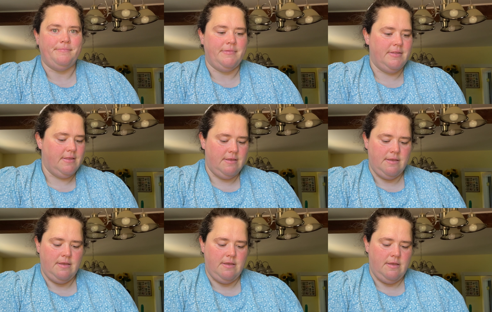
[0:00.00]

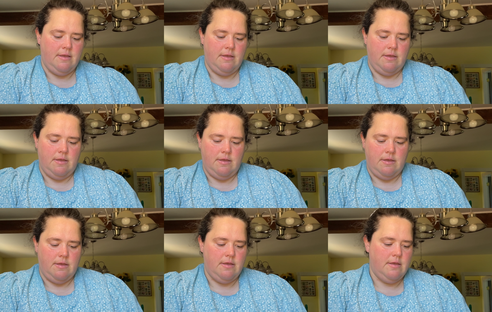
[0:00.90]

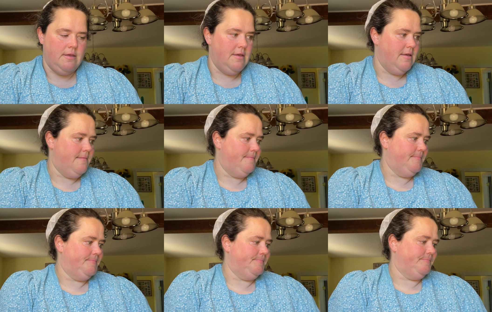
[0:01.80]

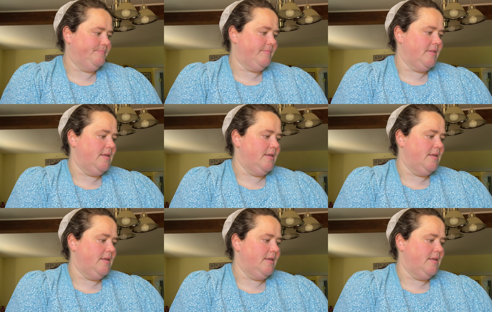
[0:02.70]
Nobody speaks.